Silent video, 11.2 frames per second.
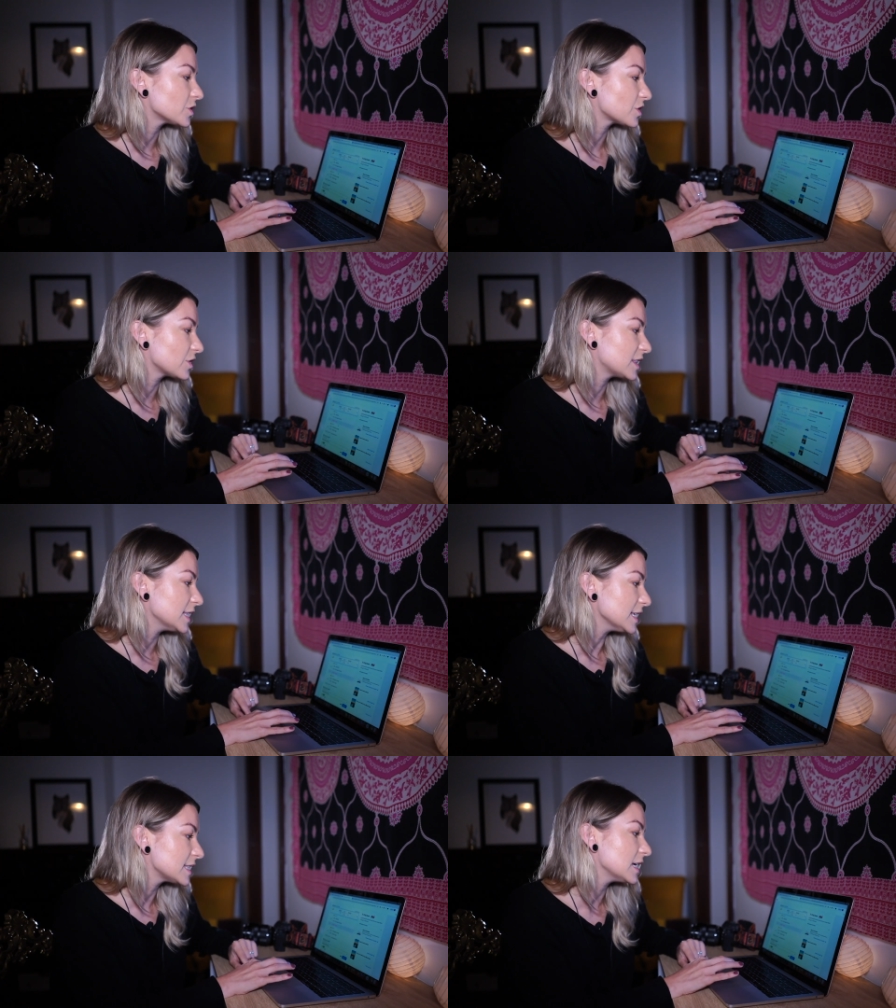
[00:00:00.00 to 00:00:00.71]
So
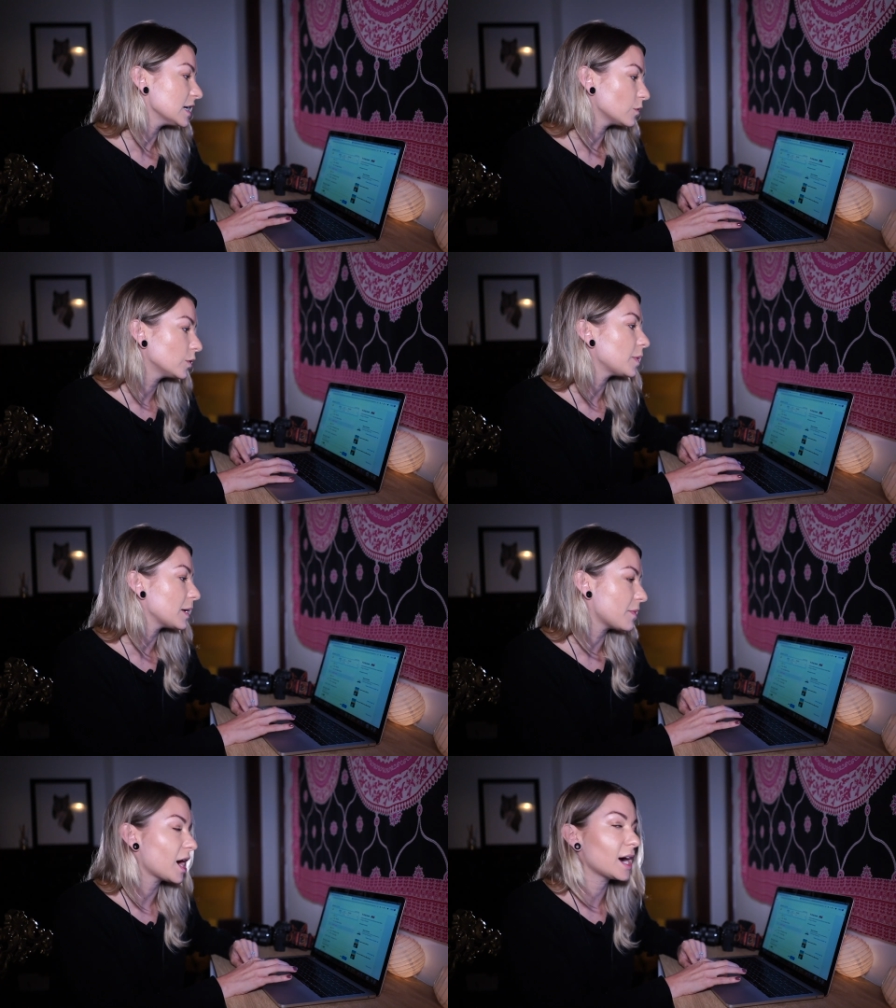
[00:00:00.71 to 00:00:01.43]
this here would
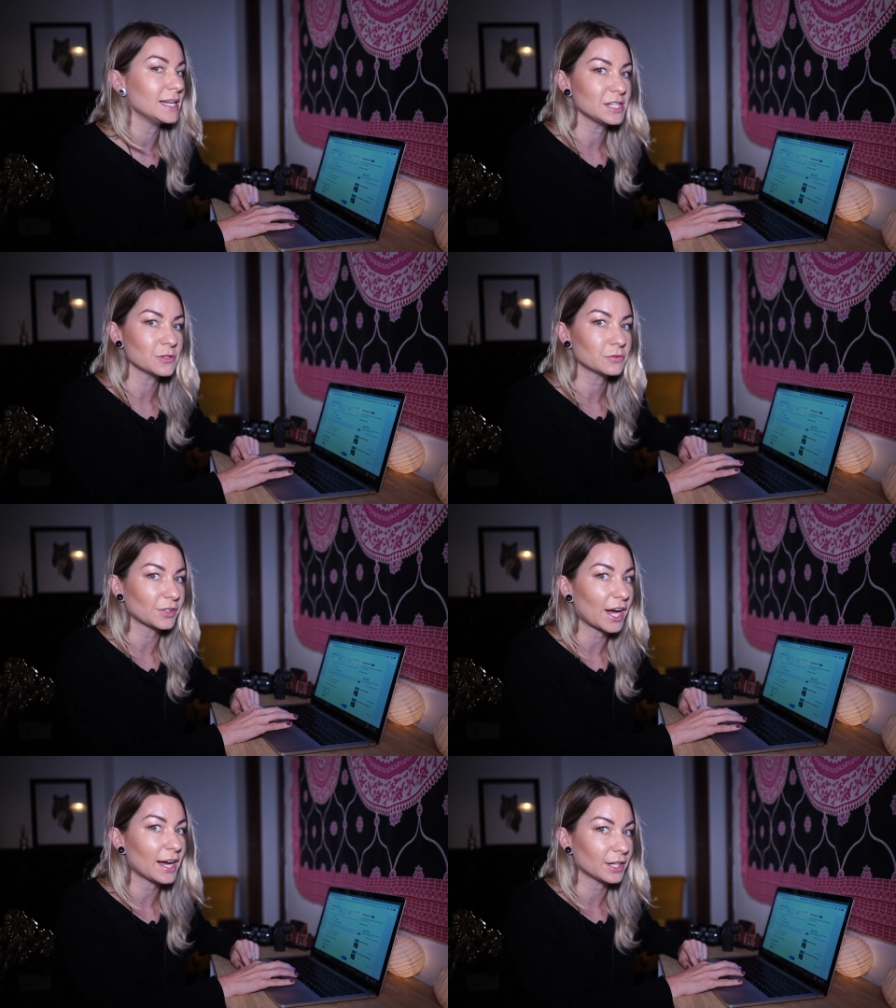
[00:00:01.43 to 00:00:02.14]
be my ideal
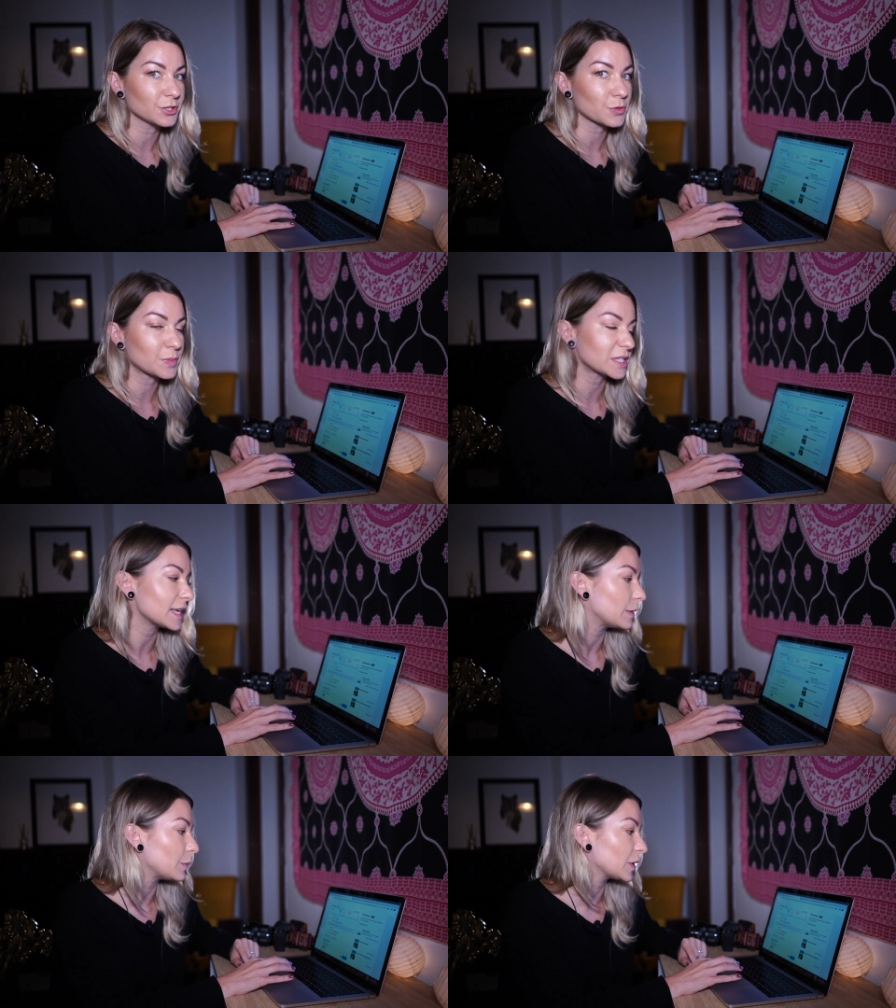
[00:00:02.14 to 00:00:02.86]
flight
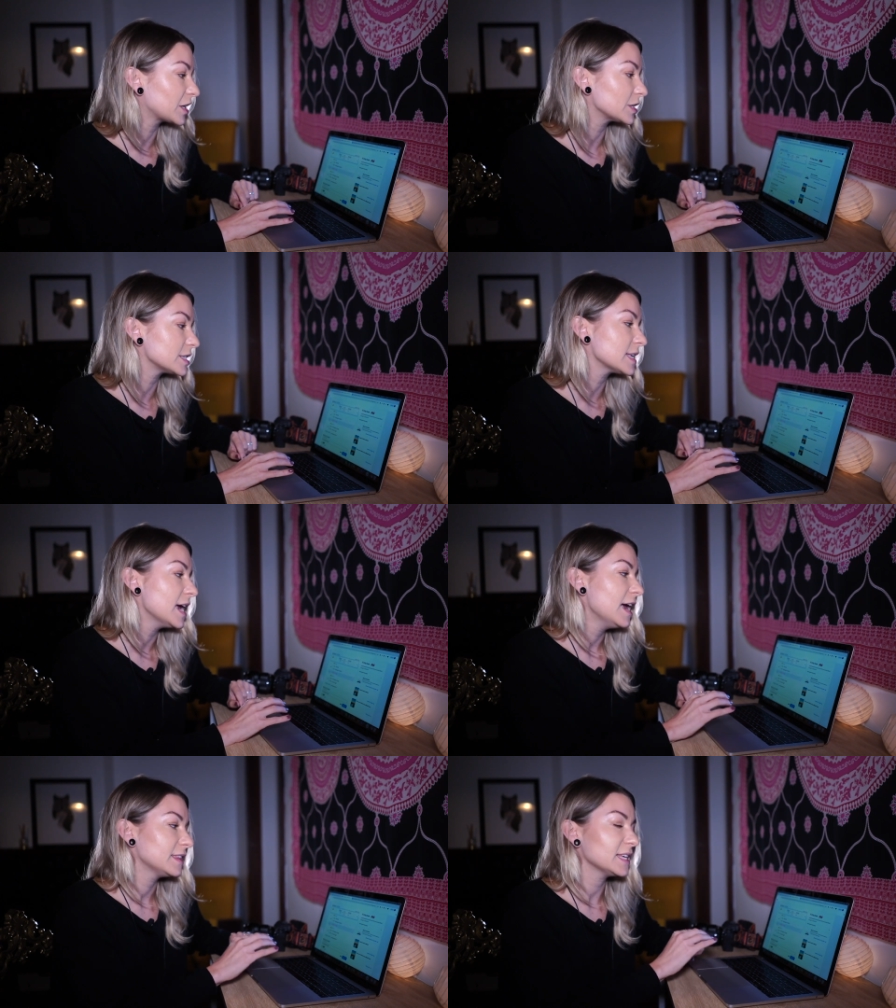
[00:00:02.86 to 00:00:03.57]
100%, because
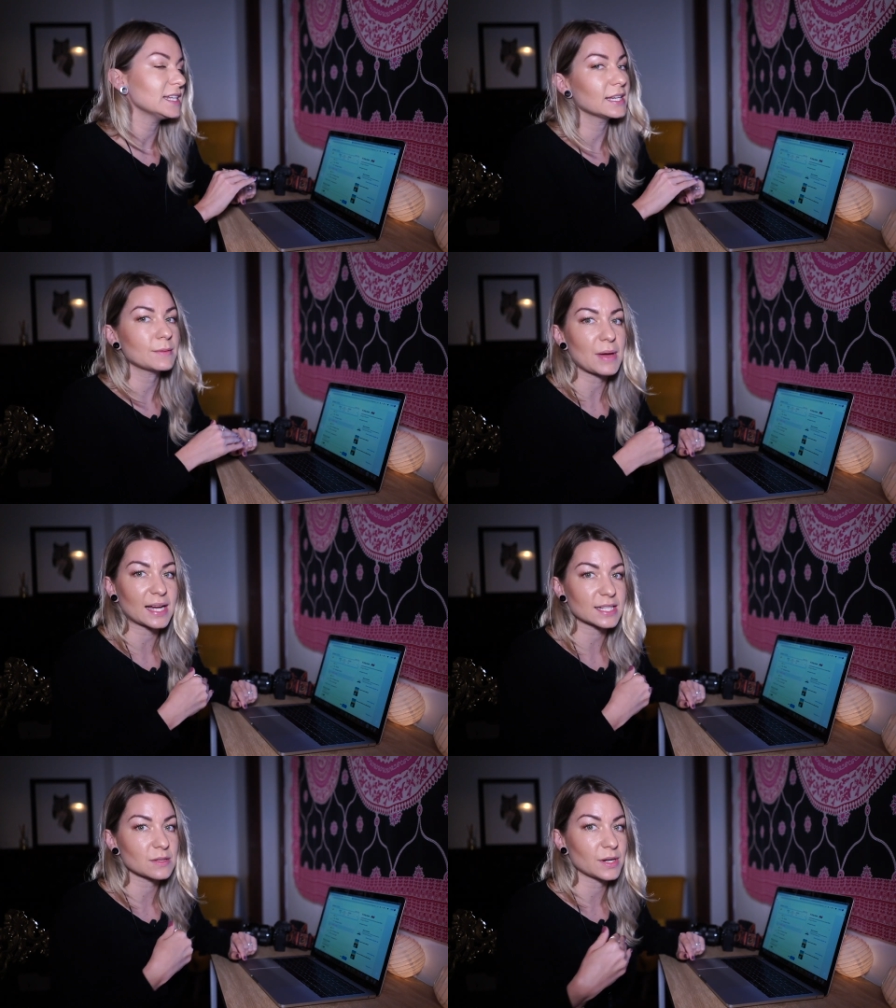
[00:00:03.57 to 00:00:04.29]
then you're
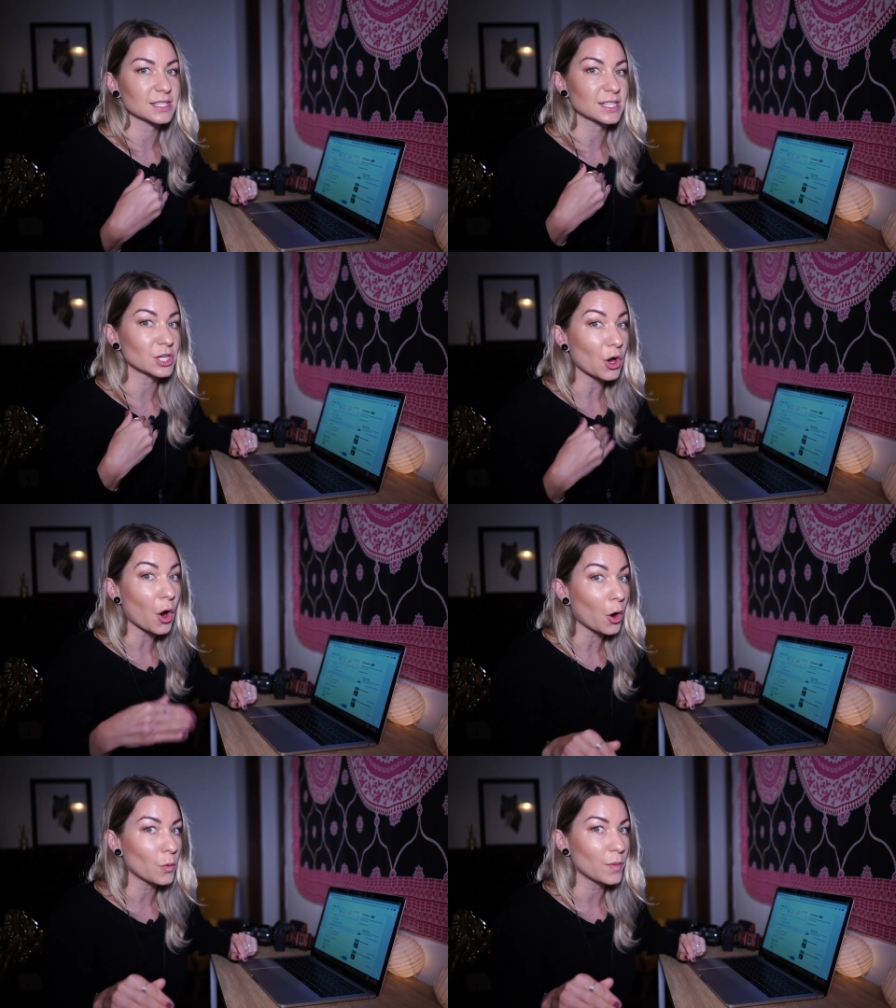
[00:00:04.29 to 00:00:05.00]
maximizing your
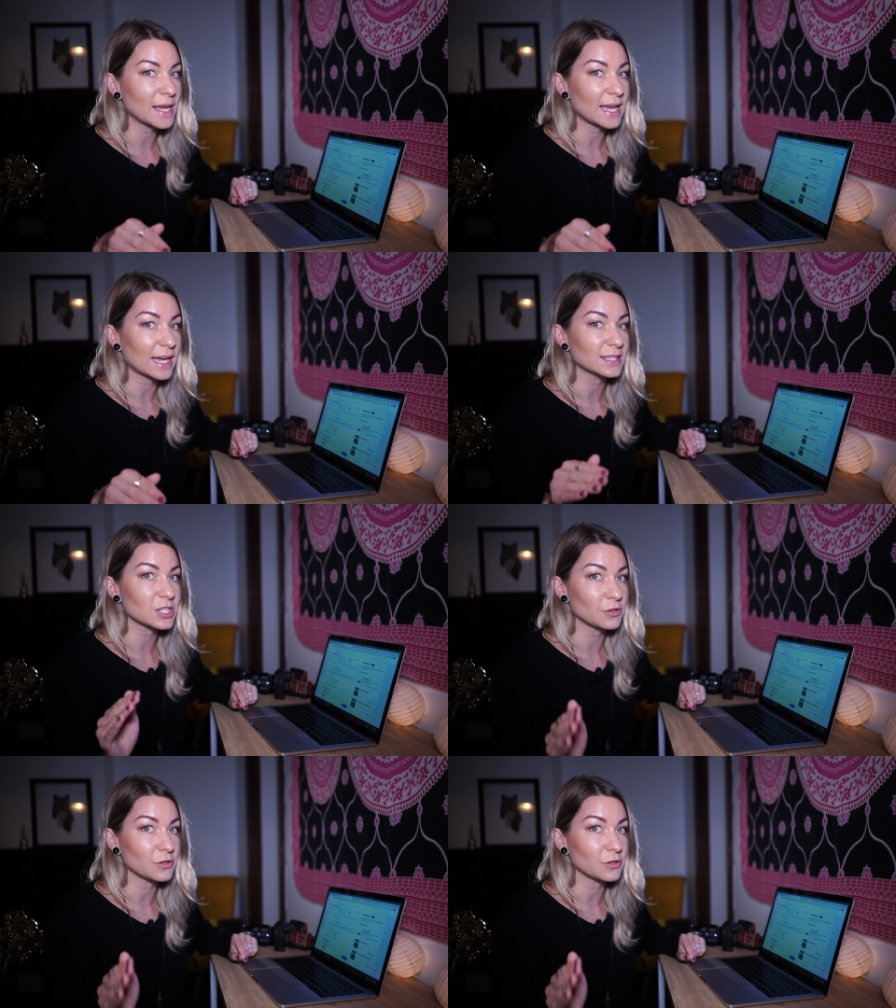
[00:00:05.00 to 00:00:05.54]
whole weekend.